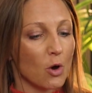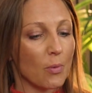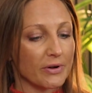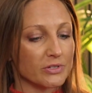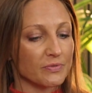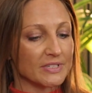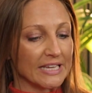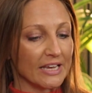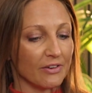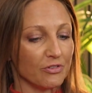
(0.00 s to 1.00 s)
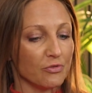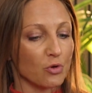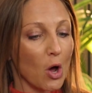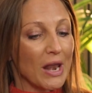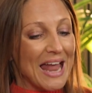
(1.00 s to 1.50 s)
Whereas obviously if you've
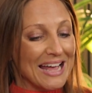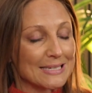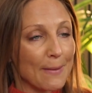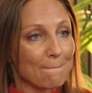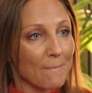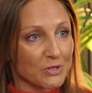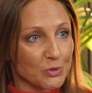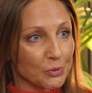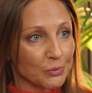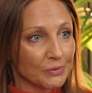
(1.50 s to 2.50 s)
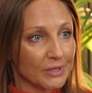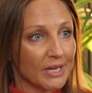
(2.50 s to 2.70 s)
got less muscle,